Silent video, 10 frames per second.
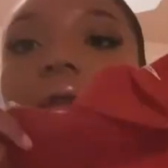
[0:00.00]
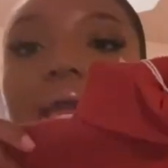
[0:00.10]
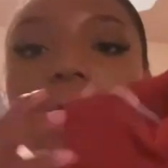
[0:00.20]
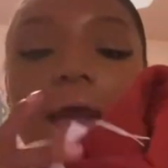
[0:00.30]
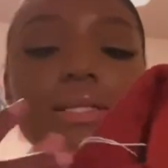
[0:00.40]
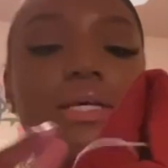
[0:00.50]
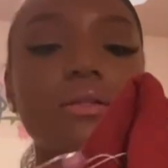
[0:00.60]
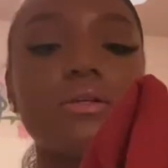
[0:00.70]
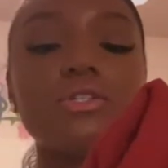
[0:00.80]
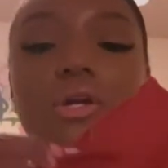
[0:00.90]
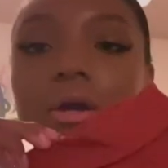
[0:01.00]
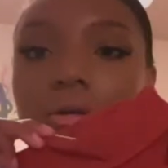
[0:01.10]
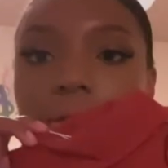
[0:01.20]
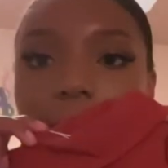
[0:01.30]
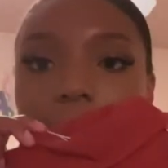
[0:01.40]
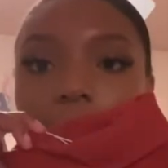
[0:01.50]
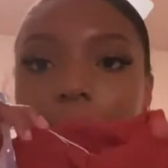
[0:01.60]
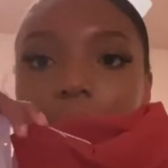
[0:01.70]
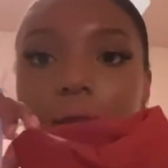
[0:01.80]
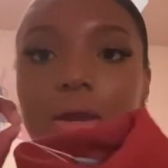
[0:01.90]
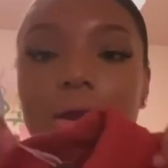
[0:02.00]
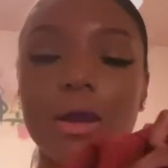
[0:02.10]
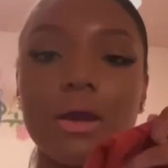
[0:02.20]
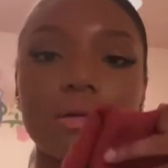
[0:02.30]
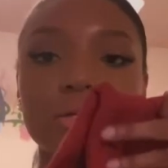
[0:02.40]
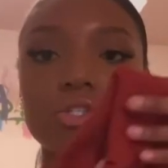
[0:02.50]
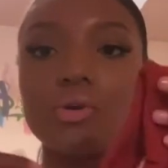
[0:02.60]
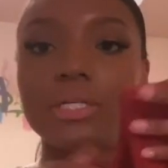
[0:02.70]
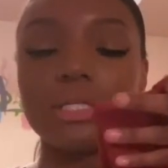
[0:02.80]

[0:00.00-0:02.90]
It has like a little turtleneck up here, short